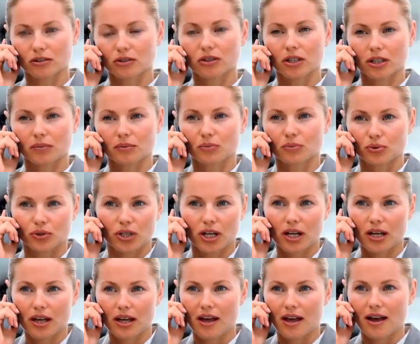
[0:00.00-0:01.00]
calls per week
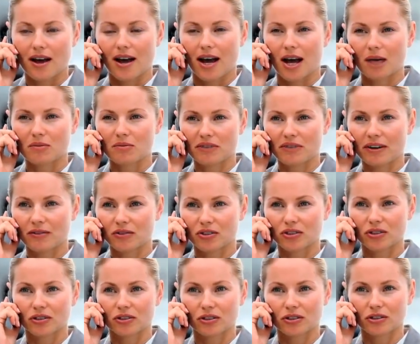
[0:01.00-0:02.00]
for members.
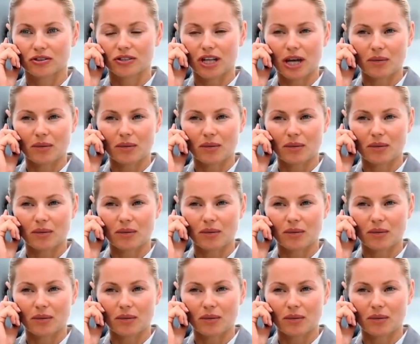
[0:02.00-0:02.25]
That's